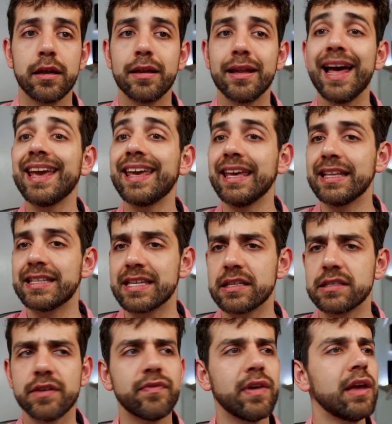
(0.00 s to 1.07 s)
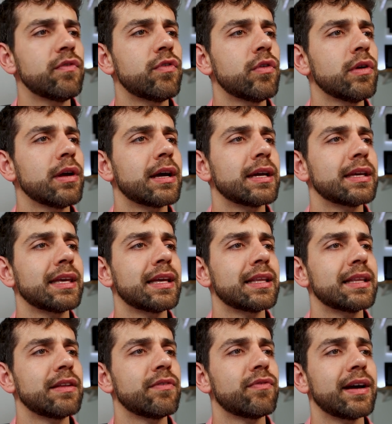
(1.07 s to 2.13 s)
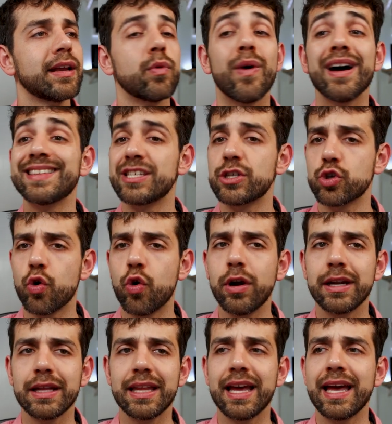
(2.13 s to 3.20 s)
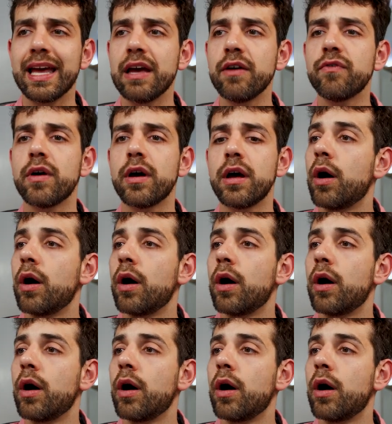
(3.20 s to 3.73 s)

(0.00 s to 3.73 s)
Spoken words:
like it as a favor. I can define what score that I have.